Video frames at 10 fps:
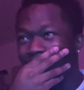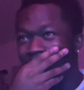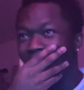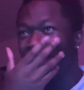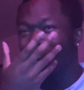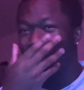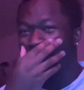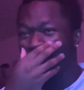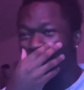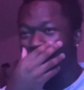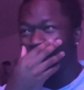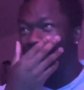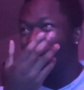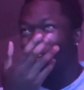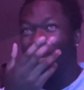Now I gotta watch the video.
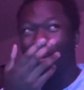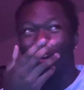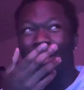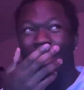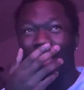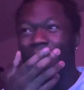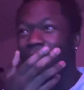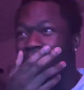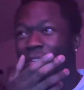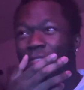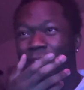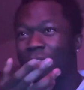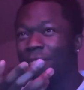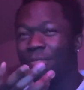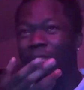Now now I have no
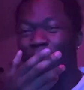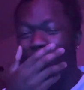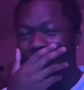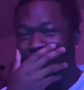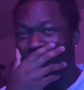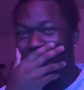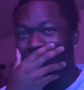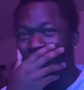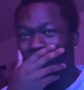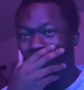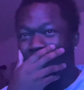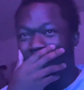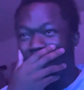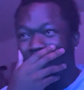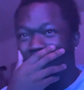other choice but to watch the
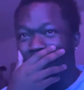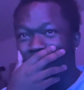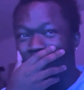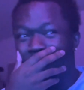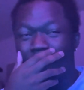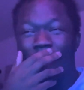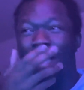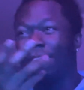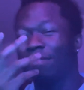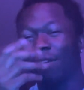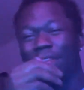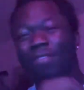I have to watch the